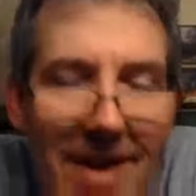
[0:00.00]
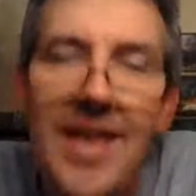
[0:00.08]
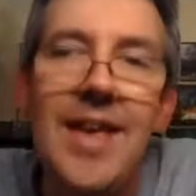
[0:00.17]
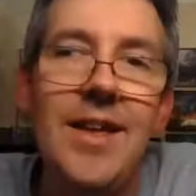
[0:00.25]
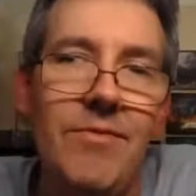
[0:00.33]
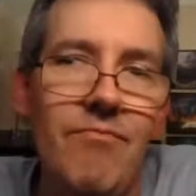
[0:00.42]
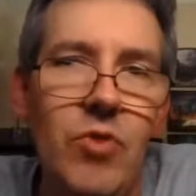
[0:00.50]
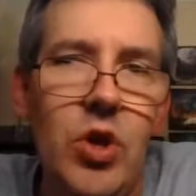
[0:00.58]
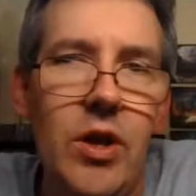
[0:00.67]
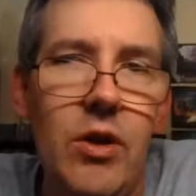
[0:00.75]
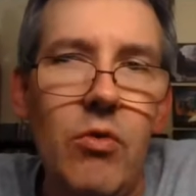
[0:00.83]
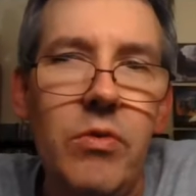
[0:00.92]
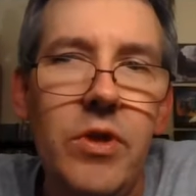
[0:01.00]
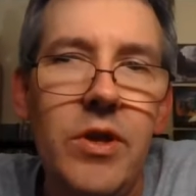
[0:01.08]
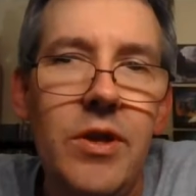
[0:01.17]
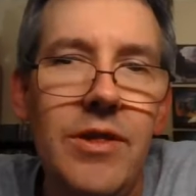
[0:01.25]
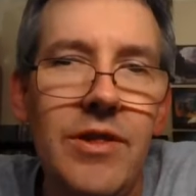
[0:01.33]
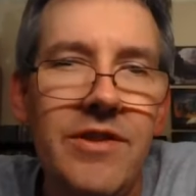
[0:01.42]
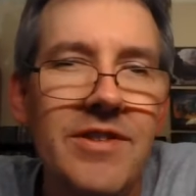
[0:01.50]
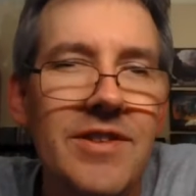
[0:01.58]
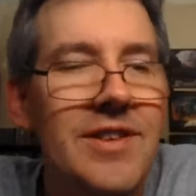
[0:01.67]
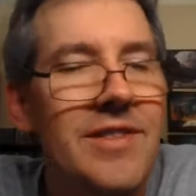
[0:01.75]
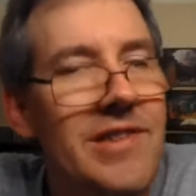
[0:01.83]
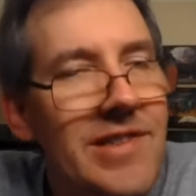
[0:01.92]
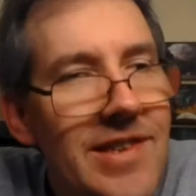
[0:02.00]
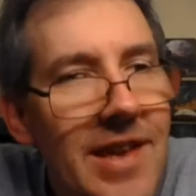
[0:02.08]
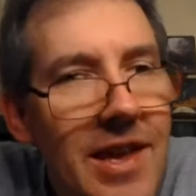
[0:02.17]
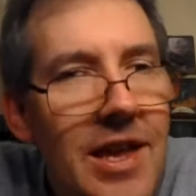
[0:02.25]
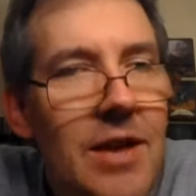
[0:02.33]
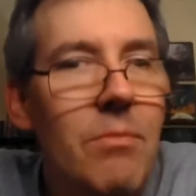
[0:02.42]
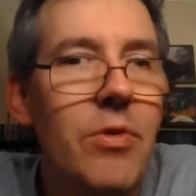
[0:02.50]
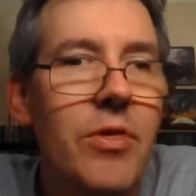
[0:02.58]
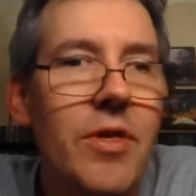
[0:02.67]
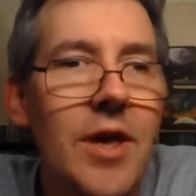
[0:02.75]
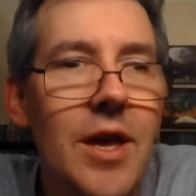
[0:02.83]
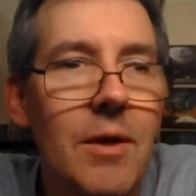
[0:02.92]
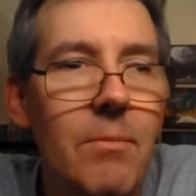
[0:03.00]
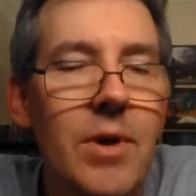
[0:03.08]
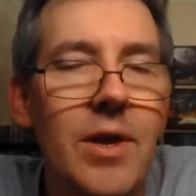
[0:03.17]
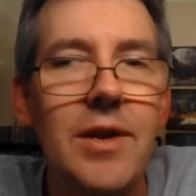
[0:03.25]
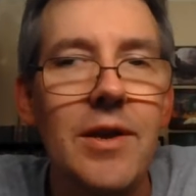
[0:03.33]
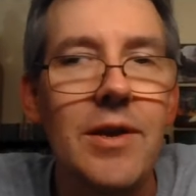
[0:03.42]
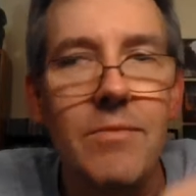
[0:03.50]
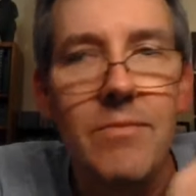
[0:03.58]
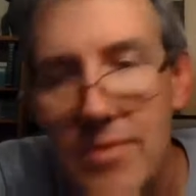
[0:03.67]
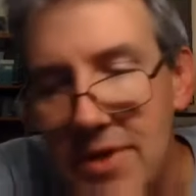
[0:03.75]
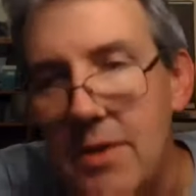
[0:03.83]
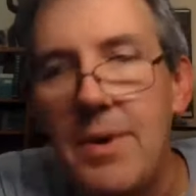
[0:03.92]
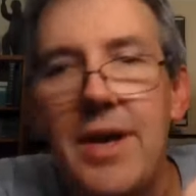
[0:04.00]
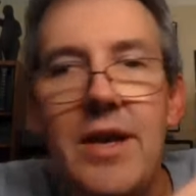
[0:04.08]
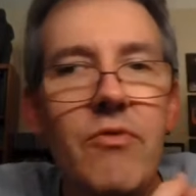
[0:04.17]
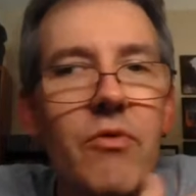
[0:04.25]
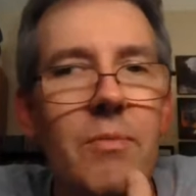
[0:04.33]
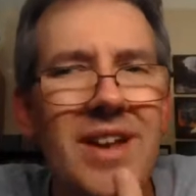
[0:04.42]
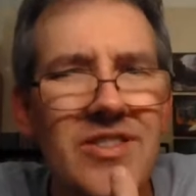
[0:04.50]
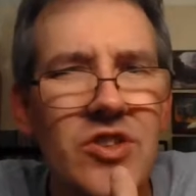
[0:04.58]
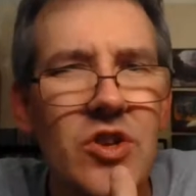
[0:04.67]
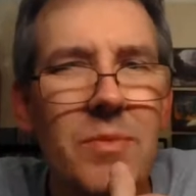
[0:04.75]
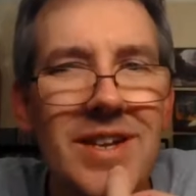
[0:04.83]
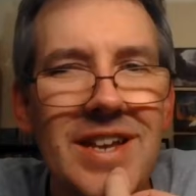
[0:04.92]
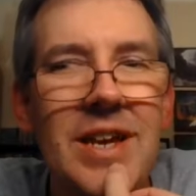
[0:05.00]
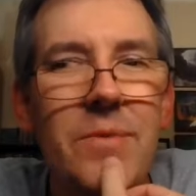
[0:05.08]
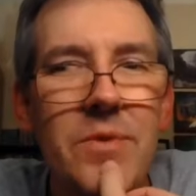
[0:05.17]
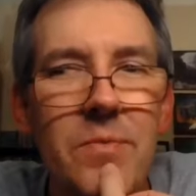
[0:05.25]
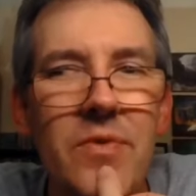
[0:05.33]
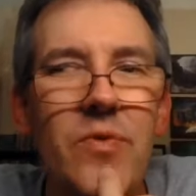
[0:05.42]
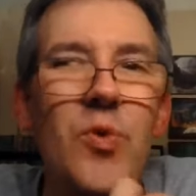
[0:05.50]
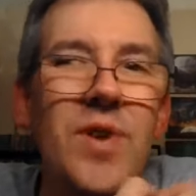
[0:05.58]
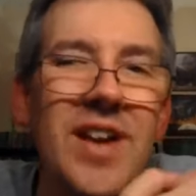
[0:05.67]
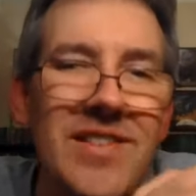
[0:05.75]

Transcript: Again, you can only listen to the same thing being done by a different band so many times before.